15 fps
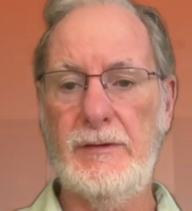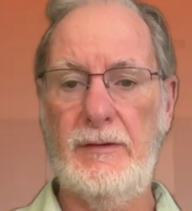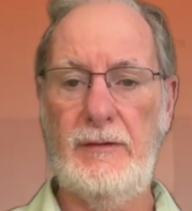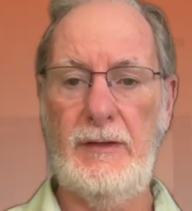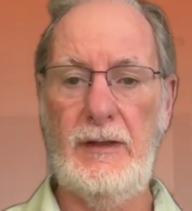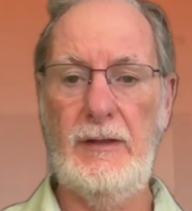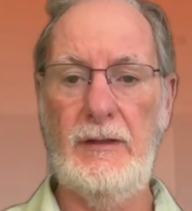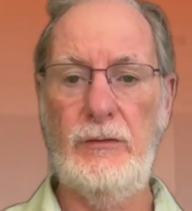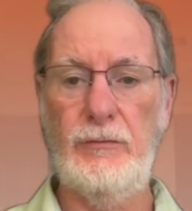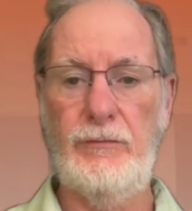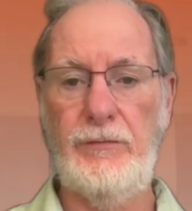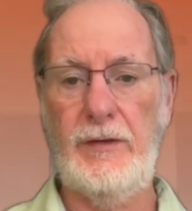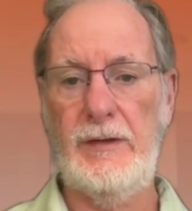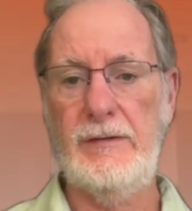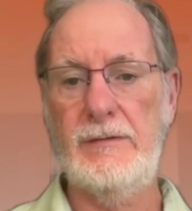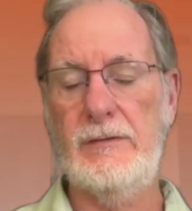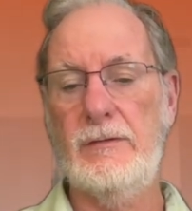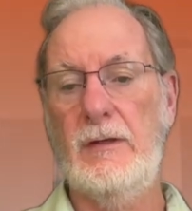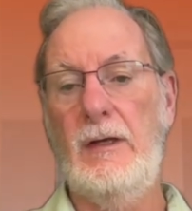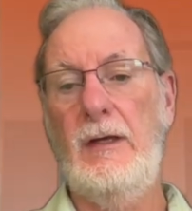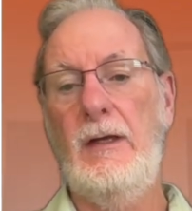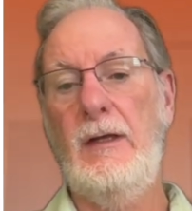at the interface
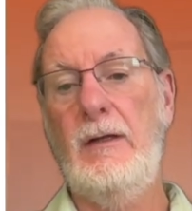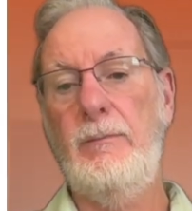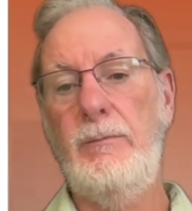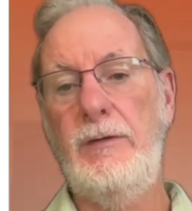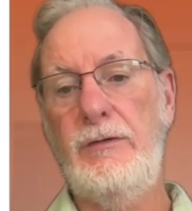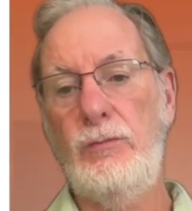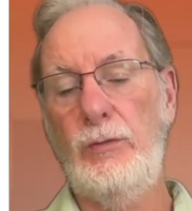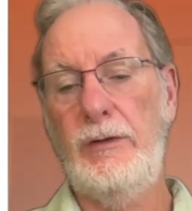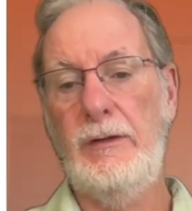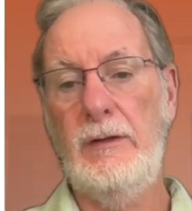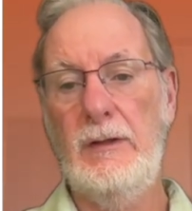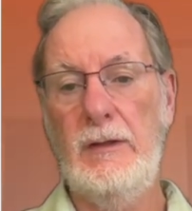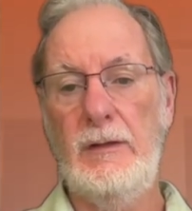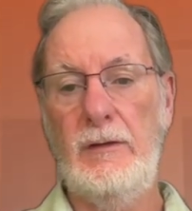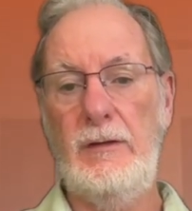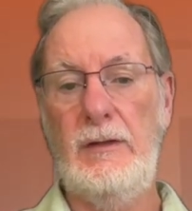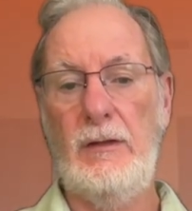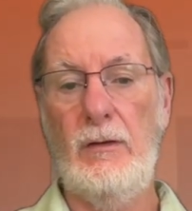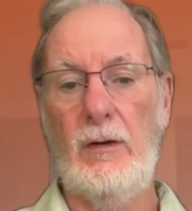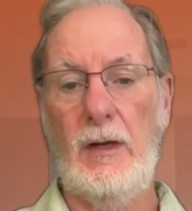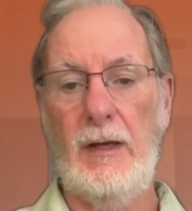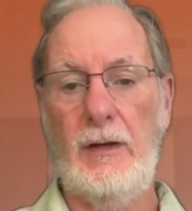between the
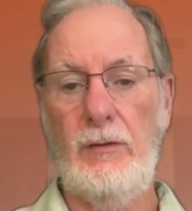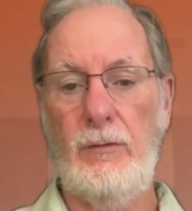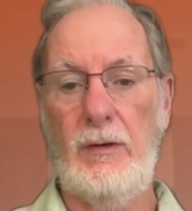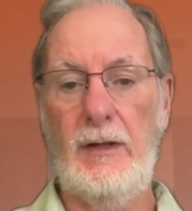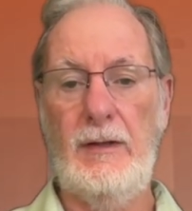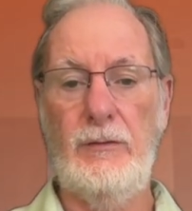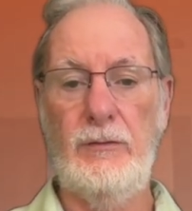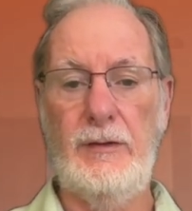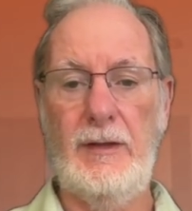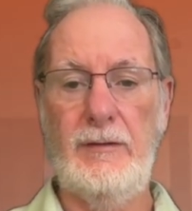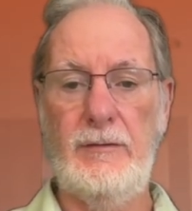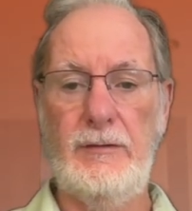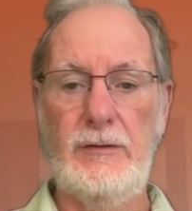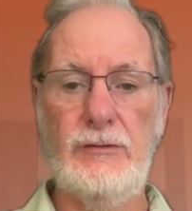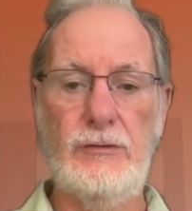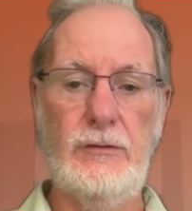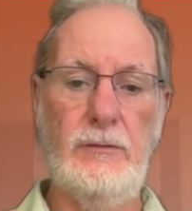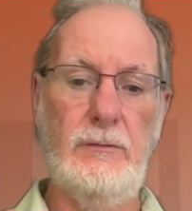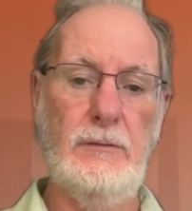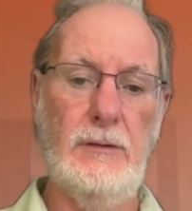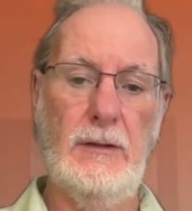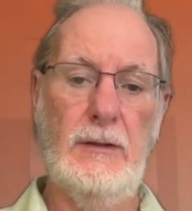aligner and the
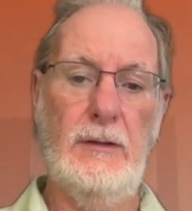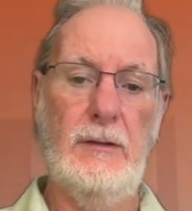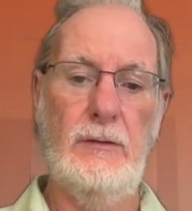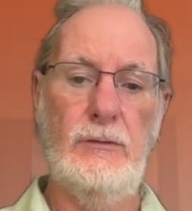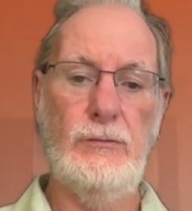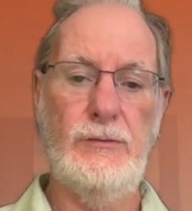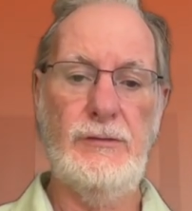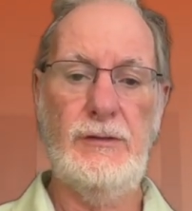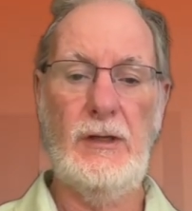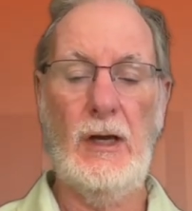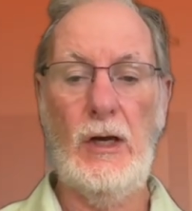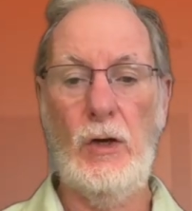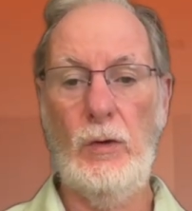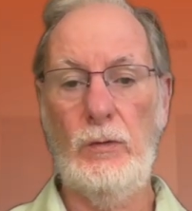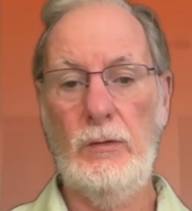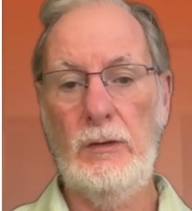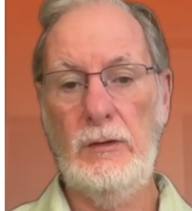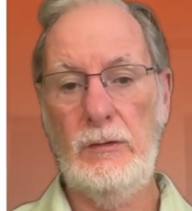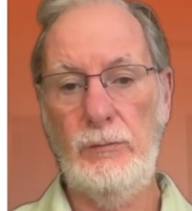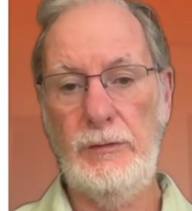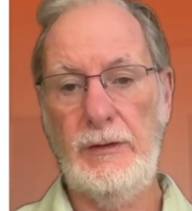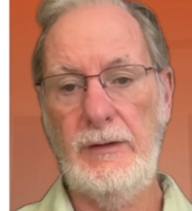dentition, to see how
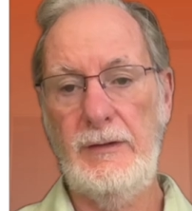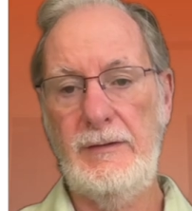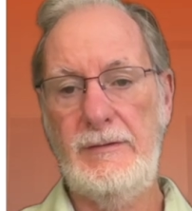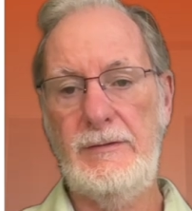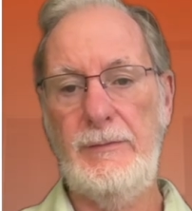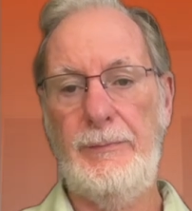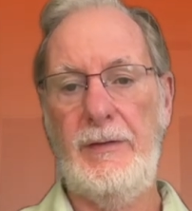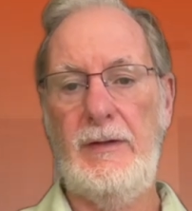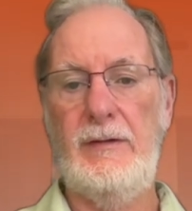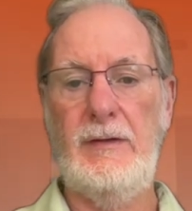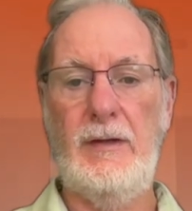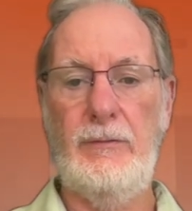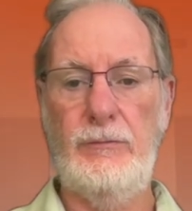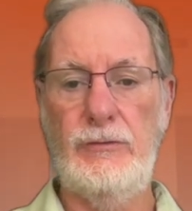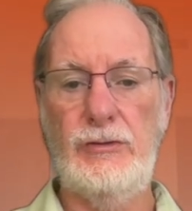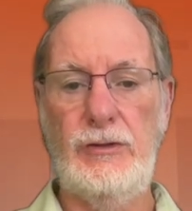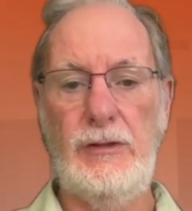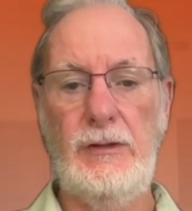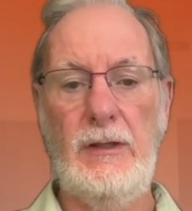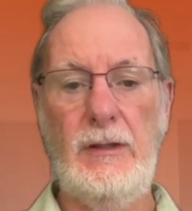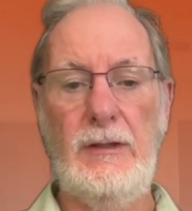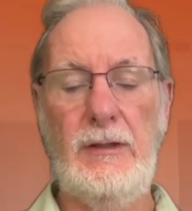we can dissipate the
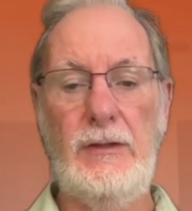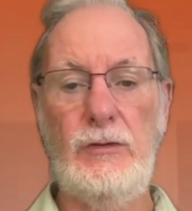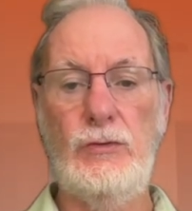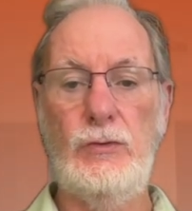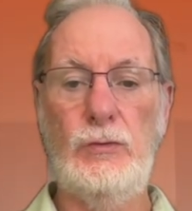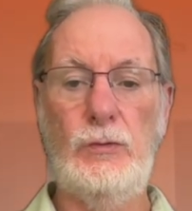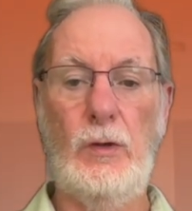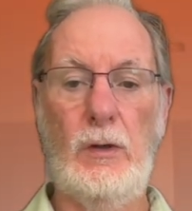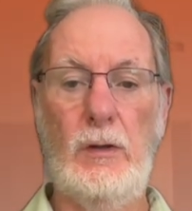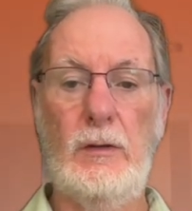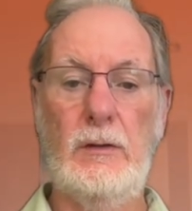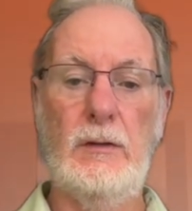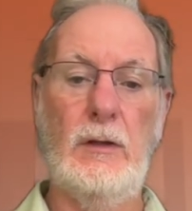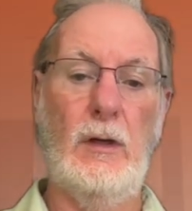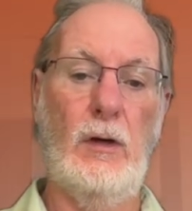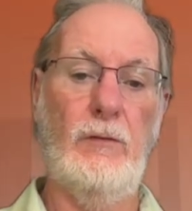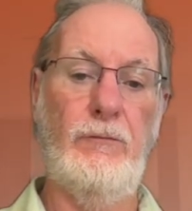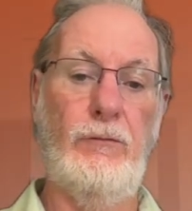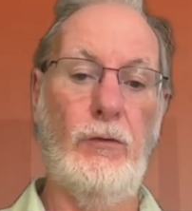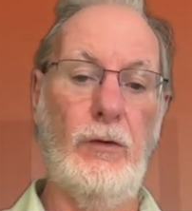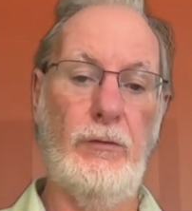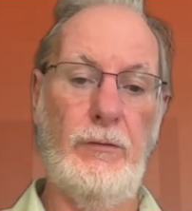energy
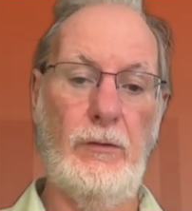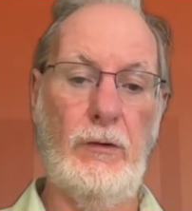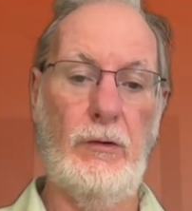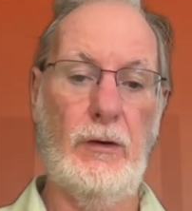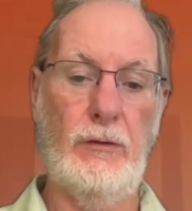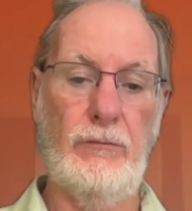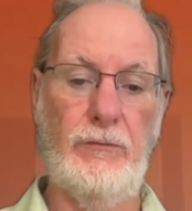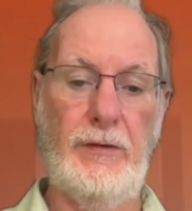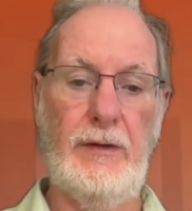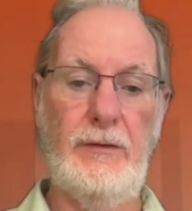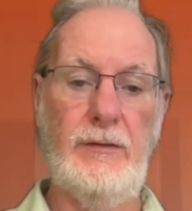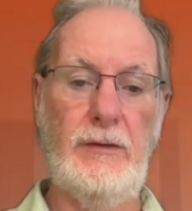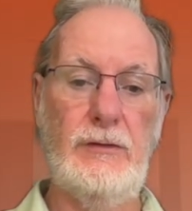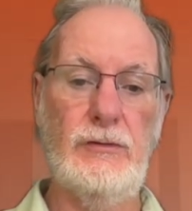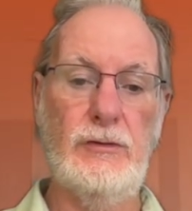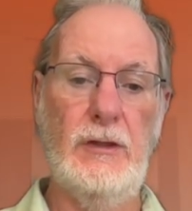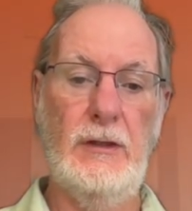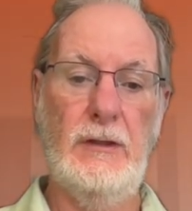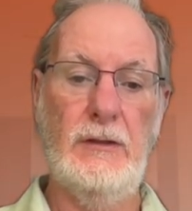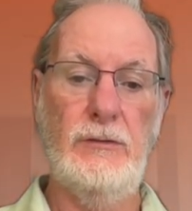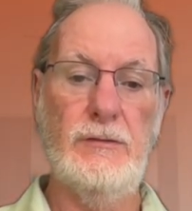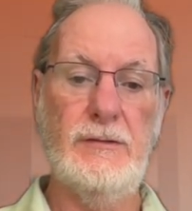for our advantage.
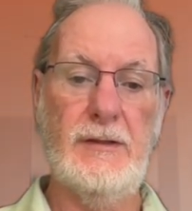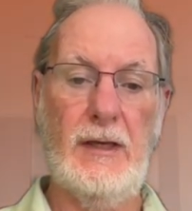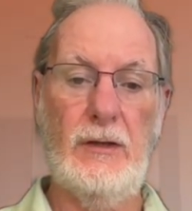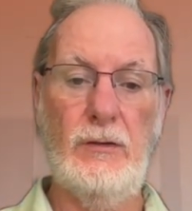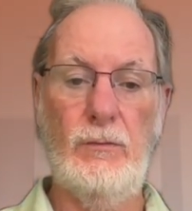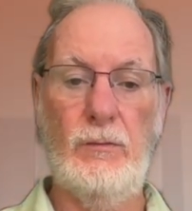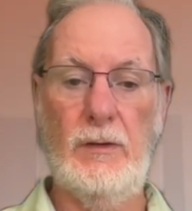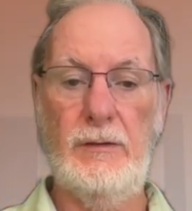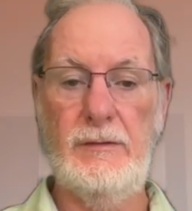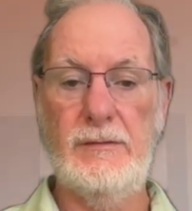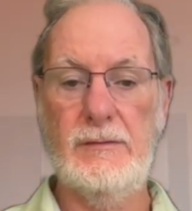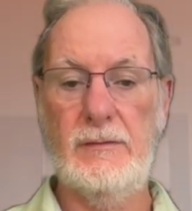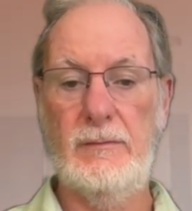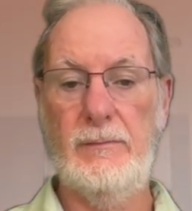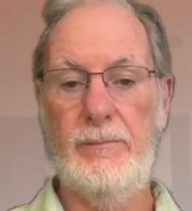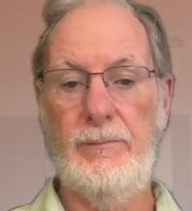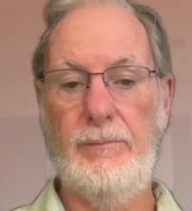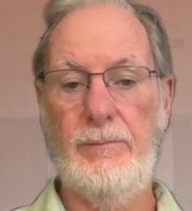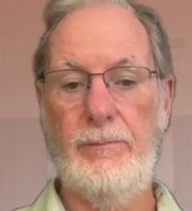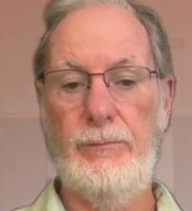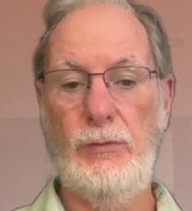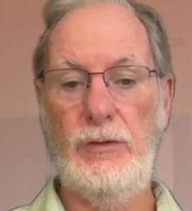The second one is
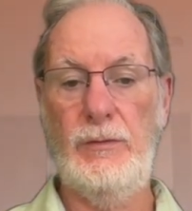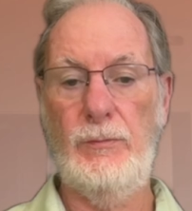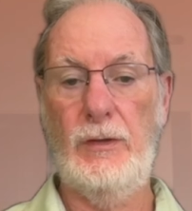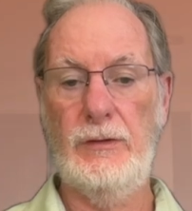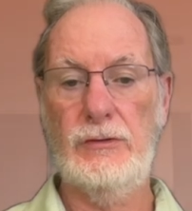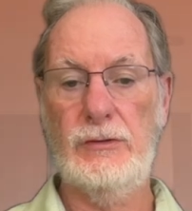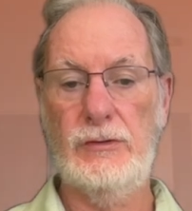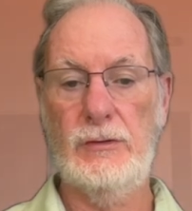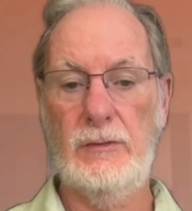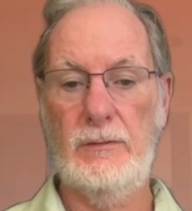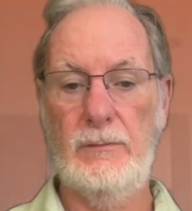pretty much